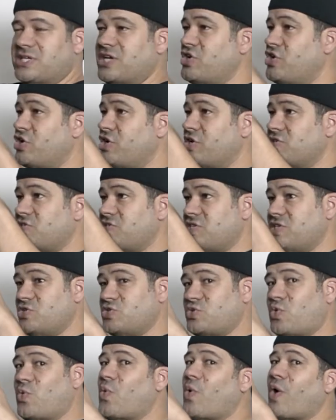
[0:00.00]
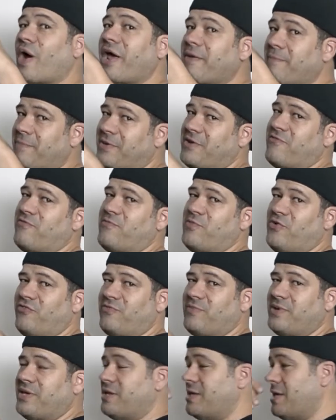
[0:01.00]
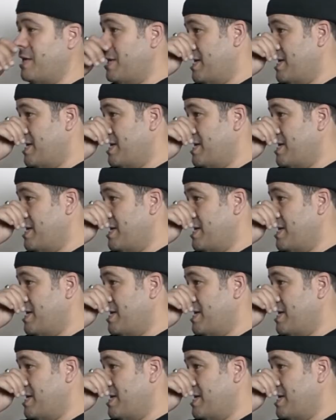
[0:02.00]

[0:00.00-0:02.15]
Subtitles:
And you're going to see there's quite a bit of movement.